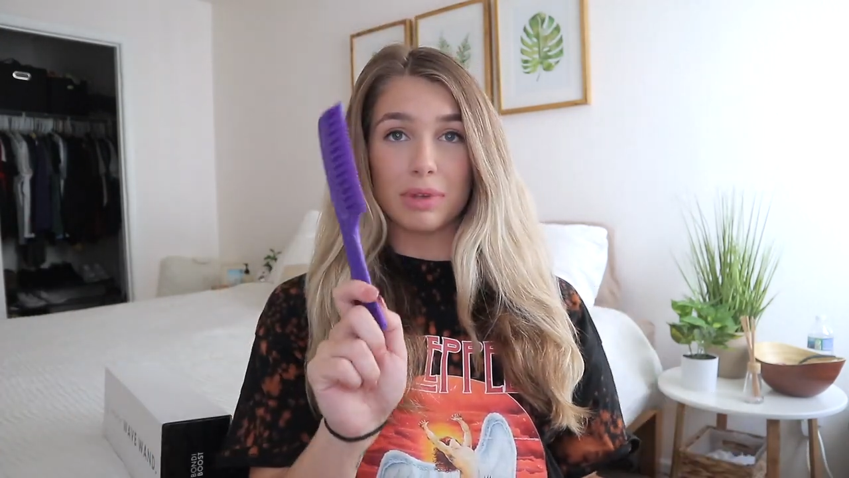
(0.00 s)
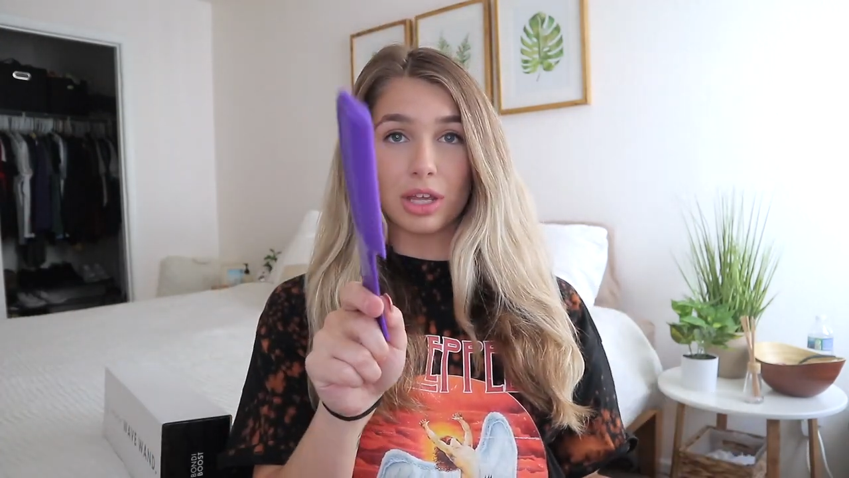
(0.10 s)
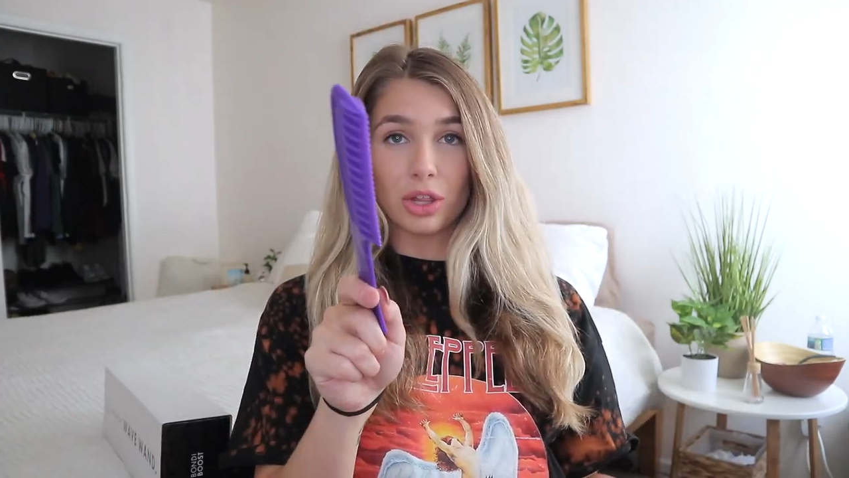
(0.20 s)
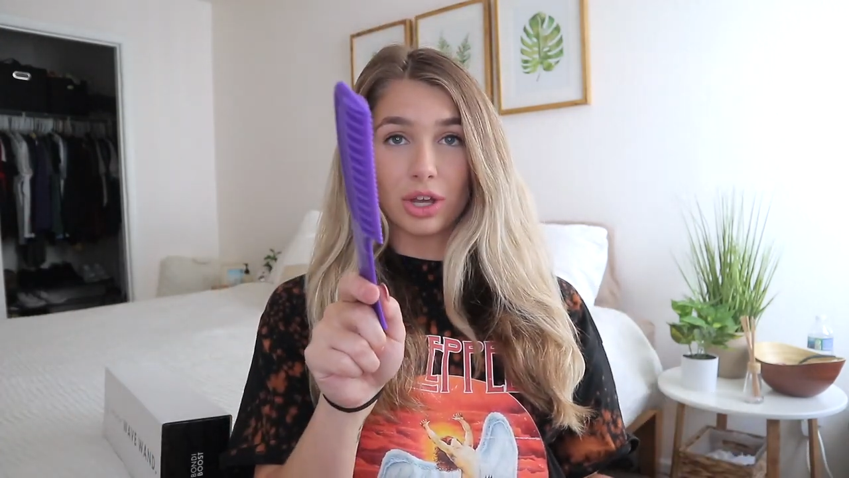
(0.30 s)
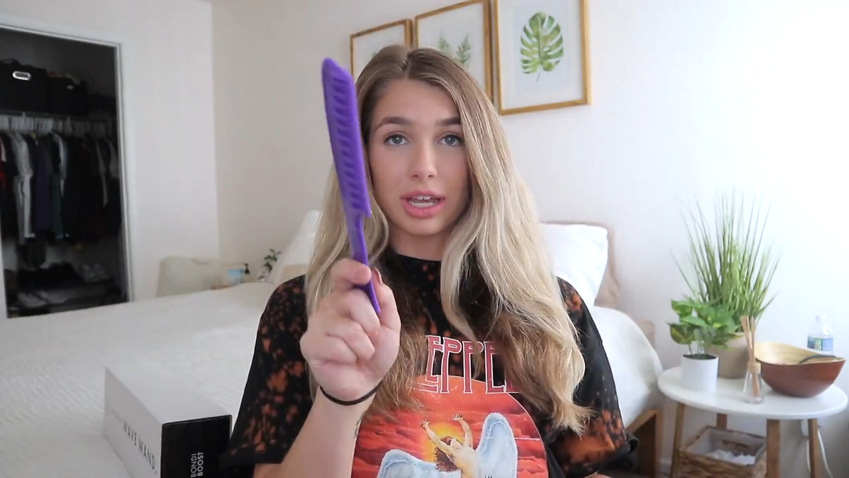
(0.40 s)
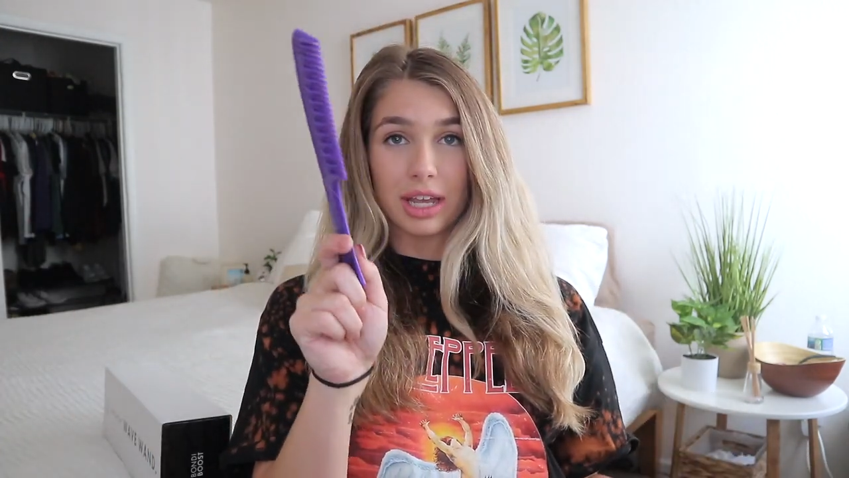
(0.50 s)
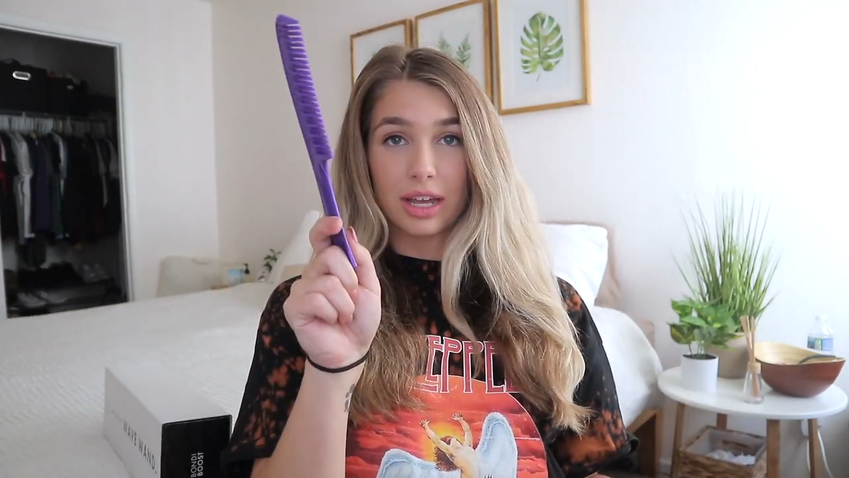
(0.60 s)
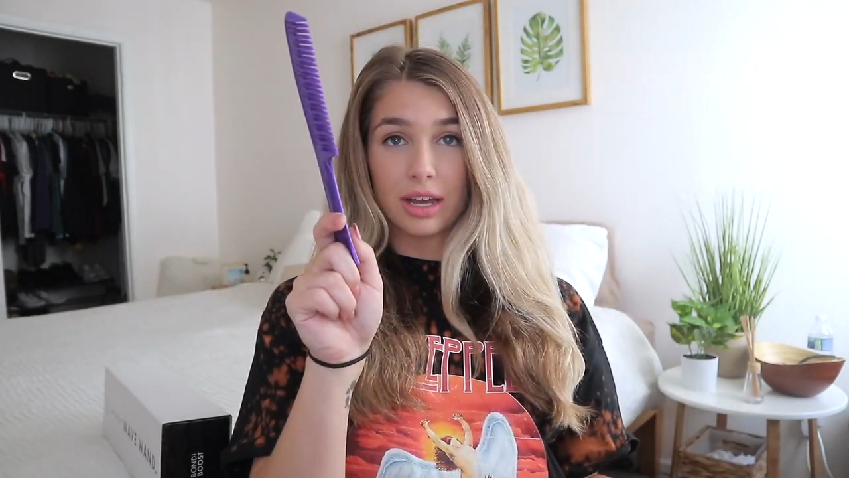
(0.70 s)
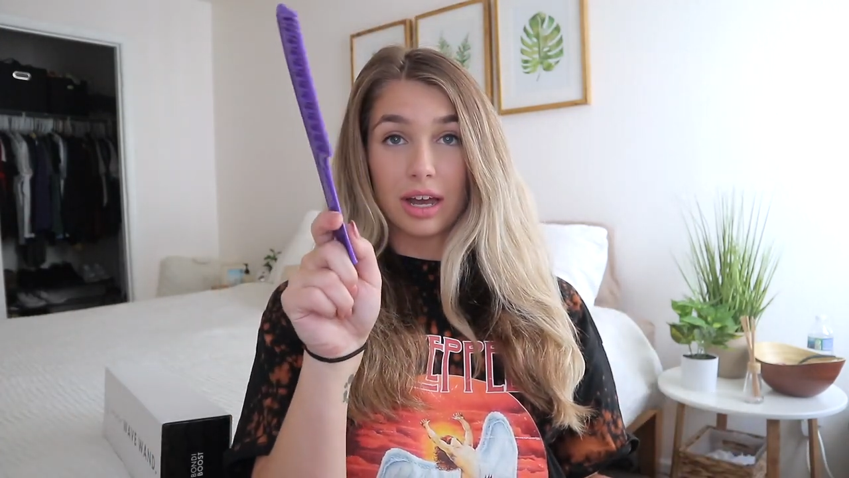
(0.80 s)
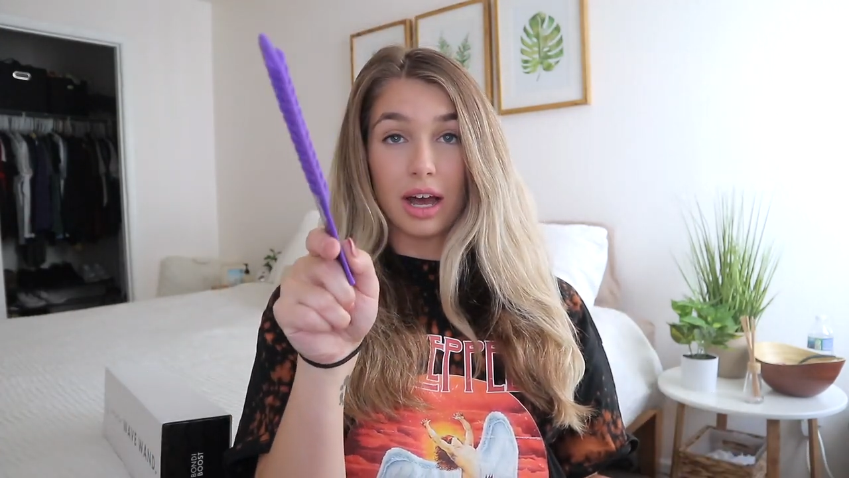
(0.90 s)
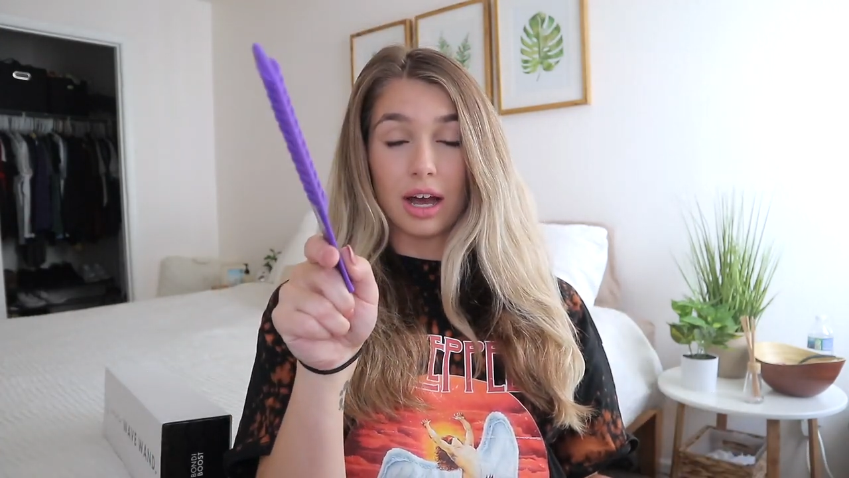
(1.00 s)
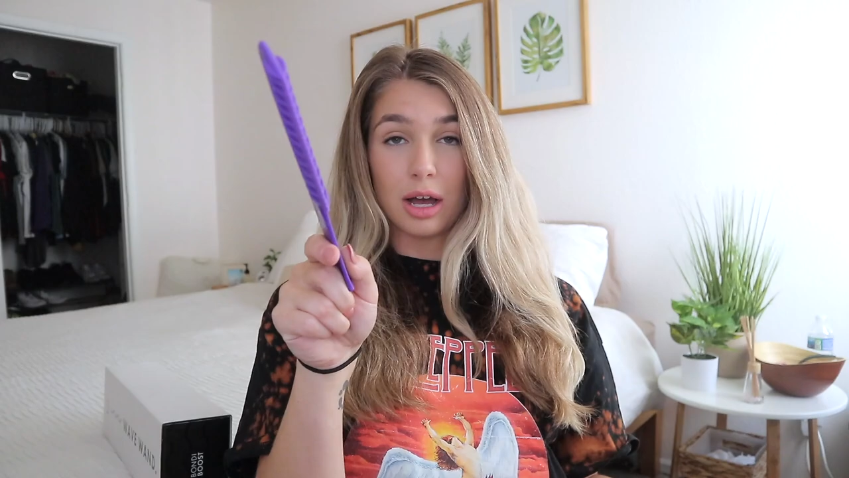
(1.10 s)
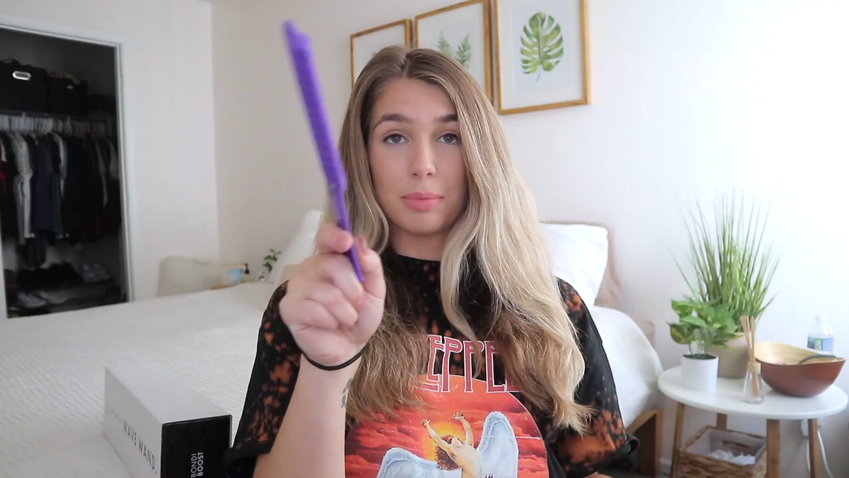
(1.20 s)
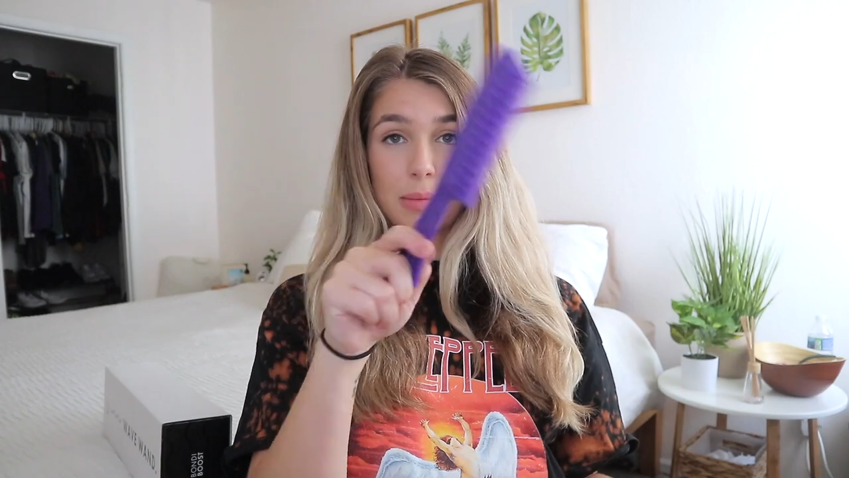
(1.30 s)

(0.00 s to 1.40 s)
me looking up.